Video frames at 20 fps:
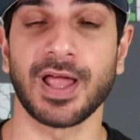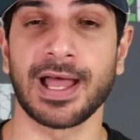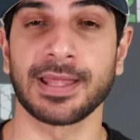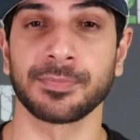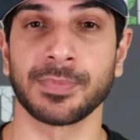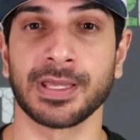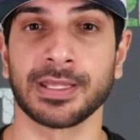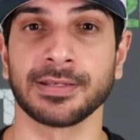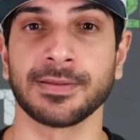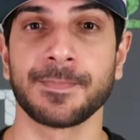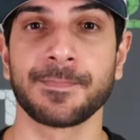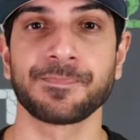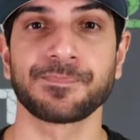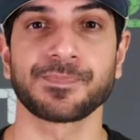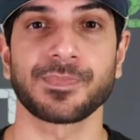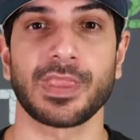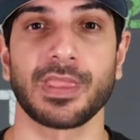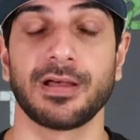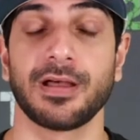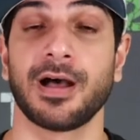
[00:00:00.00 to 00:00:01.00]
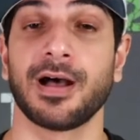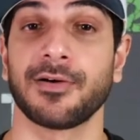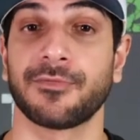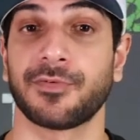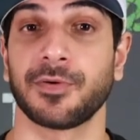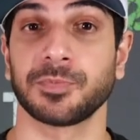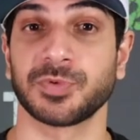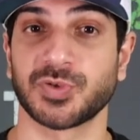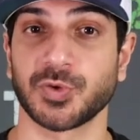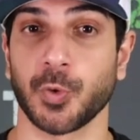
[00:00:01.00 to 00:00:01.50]
lineman
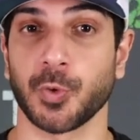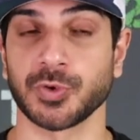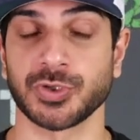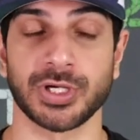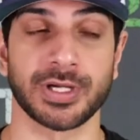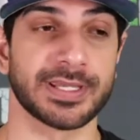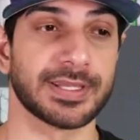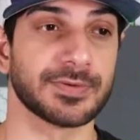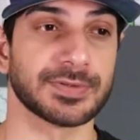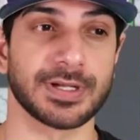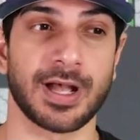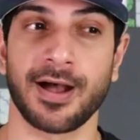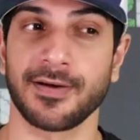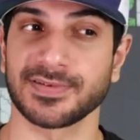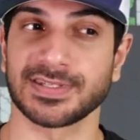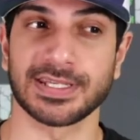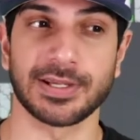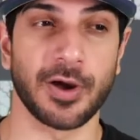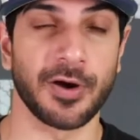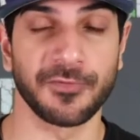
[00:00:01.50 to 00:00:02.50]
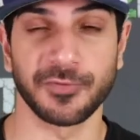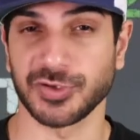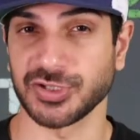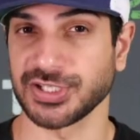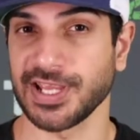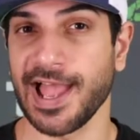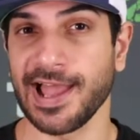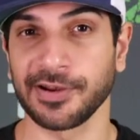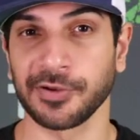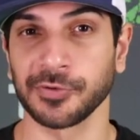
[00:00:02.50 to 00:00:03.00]
from Georgia. He was obviously
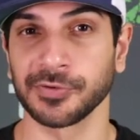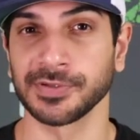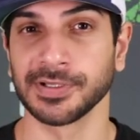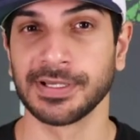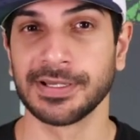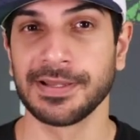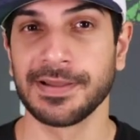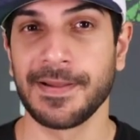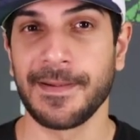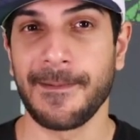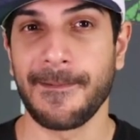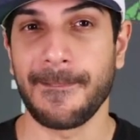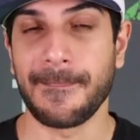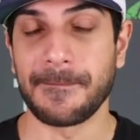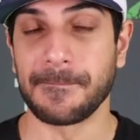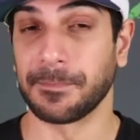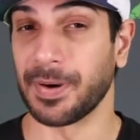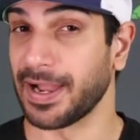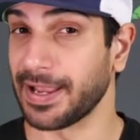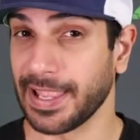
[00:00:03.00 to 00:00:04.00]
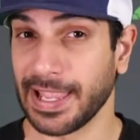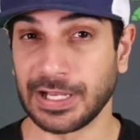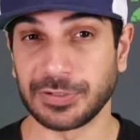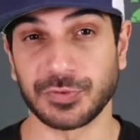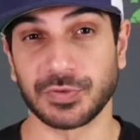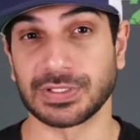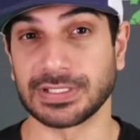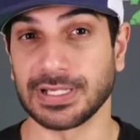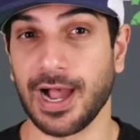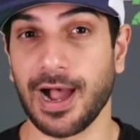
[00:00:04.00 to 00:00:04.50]
overshadowed by
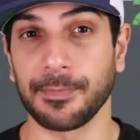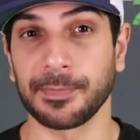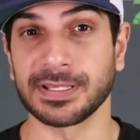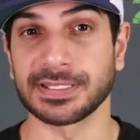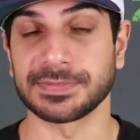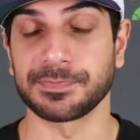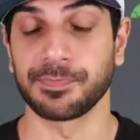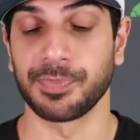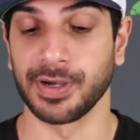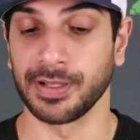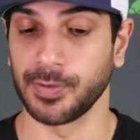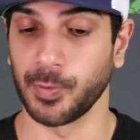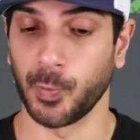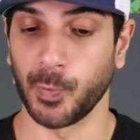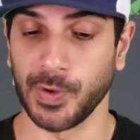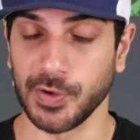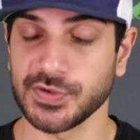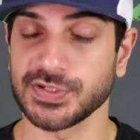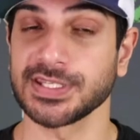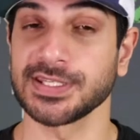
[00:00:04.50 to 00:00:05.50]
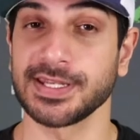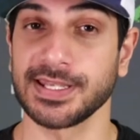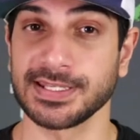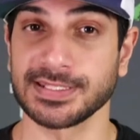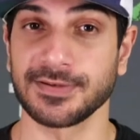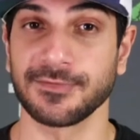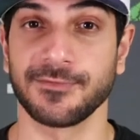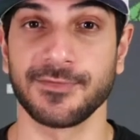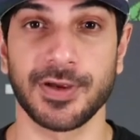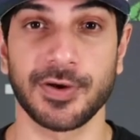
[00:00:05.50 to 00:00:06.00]
Andrew Thomas, but Wilson
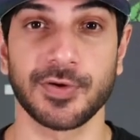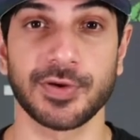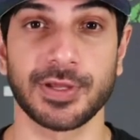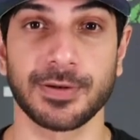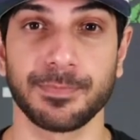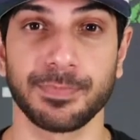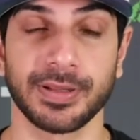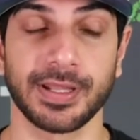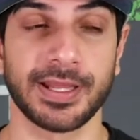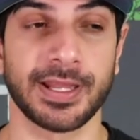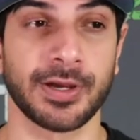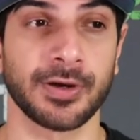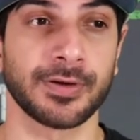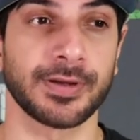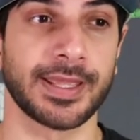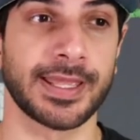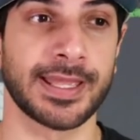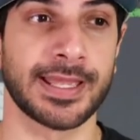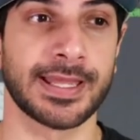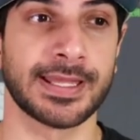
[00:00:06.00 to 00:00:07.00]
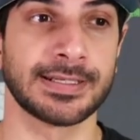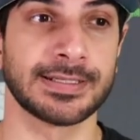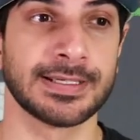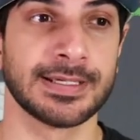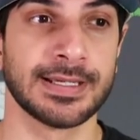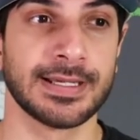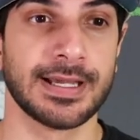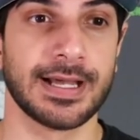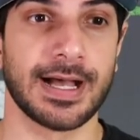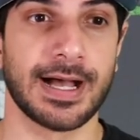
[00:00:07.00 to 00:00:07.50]
is a very good player, and
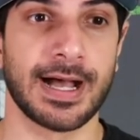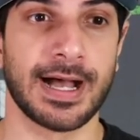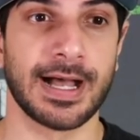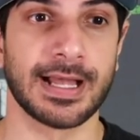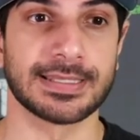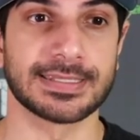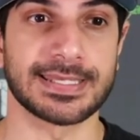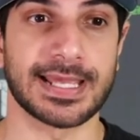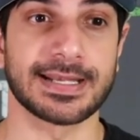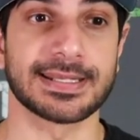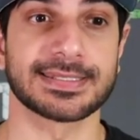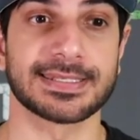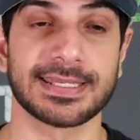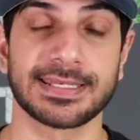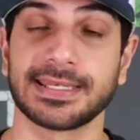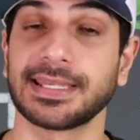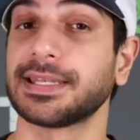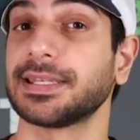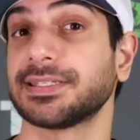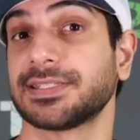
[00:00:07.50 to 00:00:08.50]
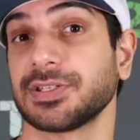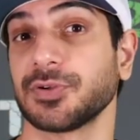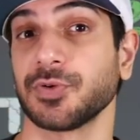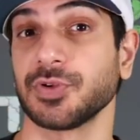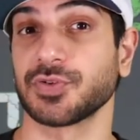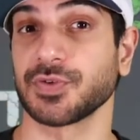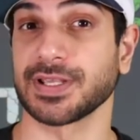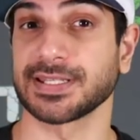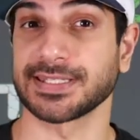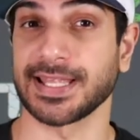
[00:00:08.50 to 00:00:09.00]
Tennessee needed to
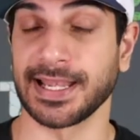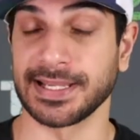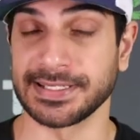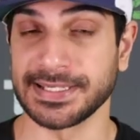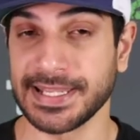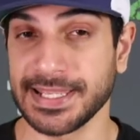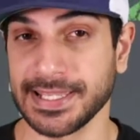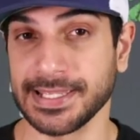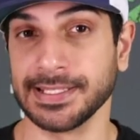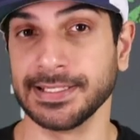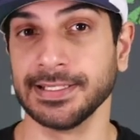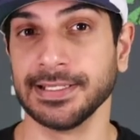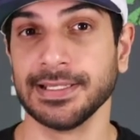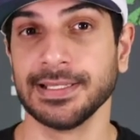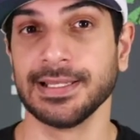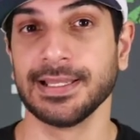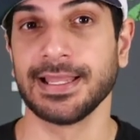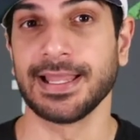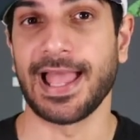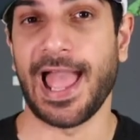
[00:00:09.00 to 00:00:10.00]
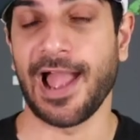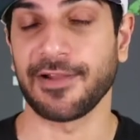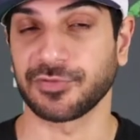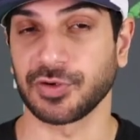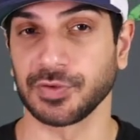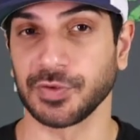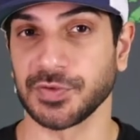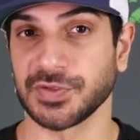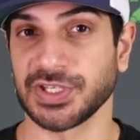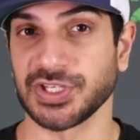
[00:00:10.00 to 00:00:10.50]
address that need
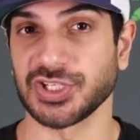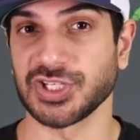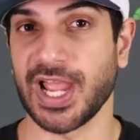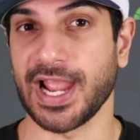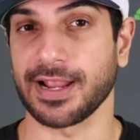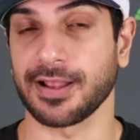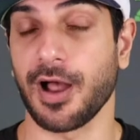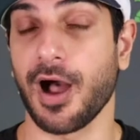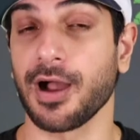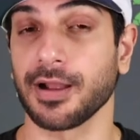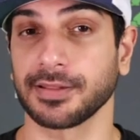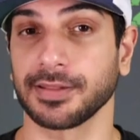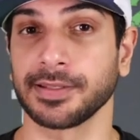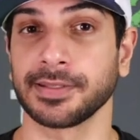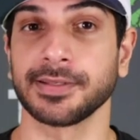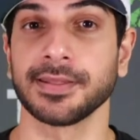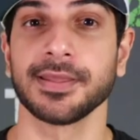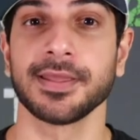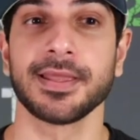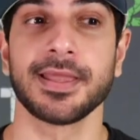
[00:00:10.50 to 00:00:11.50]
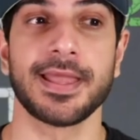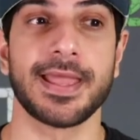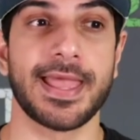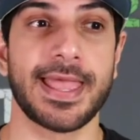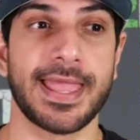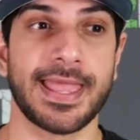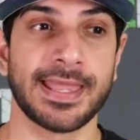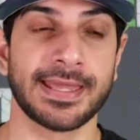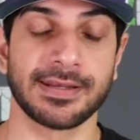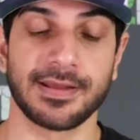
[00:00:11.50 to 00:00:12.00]
after losing Jack Conklin
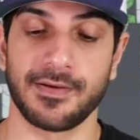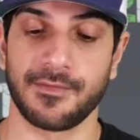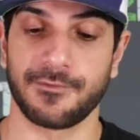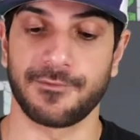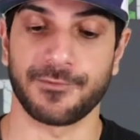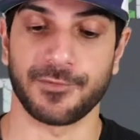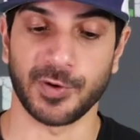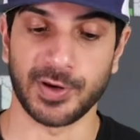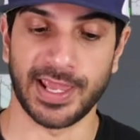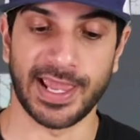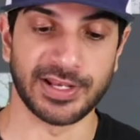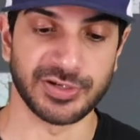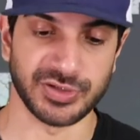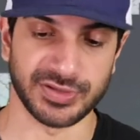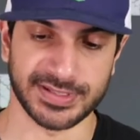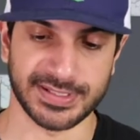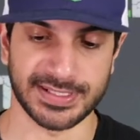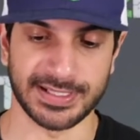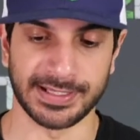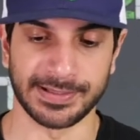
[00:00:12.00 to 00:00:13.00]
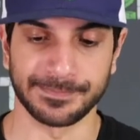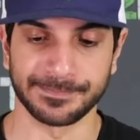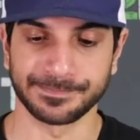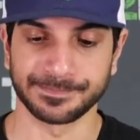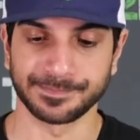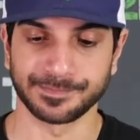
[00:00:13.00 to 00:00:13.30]
in free agency.